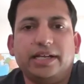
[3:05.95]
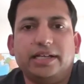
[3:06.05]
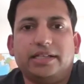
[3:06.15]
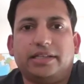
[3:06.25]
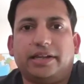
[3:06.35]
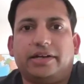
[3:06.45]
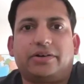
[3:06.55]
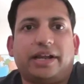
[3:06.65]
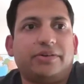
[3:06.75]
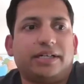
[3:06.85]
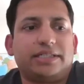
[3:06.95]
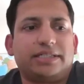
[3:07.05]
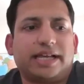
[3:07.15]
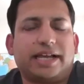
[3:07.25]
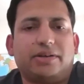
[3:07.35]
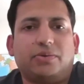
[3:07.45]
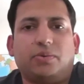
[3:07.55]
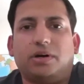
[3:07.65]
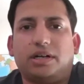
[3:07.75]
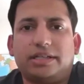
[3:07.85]
They're trying to understand
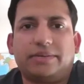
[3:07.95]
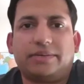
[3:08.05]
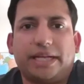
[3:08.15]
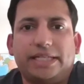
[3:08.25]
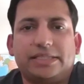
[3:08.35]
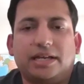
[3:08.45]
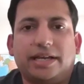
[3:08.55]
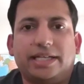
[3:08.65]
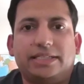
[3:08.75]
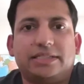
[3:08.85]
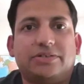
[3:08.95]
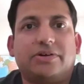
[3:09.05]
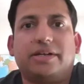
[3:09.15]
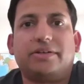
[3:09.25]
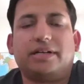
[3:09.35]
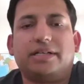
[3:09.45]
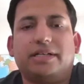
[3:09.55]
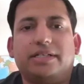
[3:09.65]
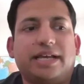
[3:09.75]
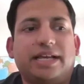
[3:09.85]
what are their baselines. They're trying to
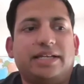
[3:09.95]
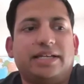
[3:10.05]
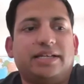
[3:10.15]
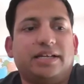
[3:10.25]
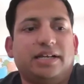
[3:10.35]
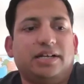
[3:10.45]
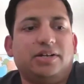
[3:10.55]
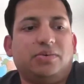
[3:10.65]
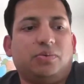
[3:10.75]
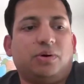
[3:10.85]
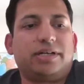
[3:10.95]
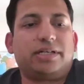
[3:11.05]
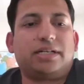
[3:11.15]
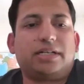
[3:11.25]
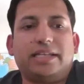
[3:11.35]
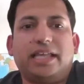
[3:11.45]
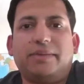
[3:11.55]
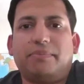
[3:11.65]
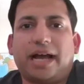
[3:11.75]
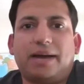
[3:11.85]
understand what can they
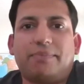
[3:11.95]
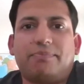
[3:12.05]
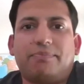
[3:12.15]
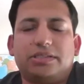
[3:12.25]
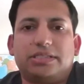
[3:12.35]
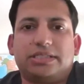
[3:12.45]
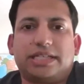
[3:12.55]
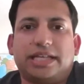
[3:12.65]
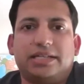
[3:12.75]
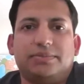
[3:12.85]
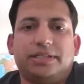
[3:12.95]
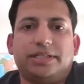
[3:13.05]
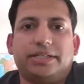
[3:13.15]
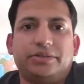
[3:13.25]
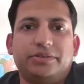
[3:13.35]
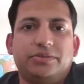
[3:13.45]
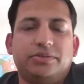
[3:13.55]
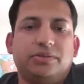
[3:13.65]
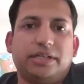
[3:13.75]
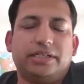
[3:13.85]
map cloud sustainability
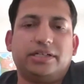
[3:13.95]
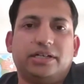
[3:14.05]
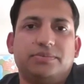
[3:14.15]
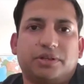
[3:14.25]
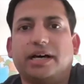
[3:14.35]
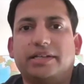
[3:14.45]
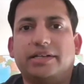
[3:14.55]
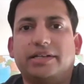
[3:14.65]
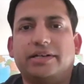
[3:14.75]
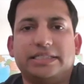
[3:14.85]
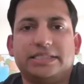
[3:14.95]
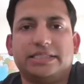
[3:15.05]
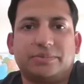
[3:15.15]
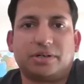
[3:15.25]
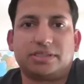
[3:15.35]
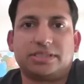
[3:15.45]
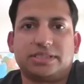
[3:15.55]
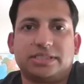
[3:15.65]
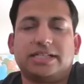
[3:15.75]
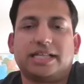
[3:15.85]
to in terms of other existing
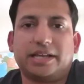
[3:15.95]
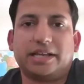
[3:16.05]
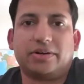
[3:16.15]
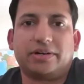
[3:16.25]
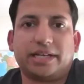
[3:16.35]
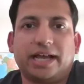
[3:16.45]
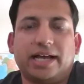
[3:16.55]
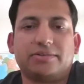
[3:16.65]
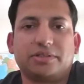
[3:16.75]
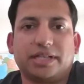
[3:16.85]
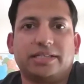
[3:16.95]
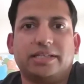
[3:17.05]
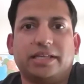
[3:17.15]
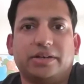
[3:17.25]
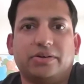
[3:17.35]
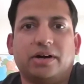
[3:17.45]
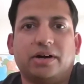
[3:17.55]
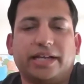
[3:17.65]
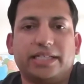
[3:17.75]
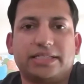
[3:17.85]
processes that they already have so that they know how
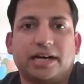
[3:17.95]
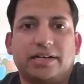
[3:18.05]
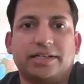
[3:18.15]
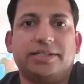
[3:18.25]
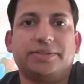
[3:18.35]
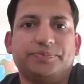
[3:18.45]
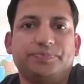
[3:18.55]
to get started.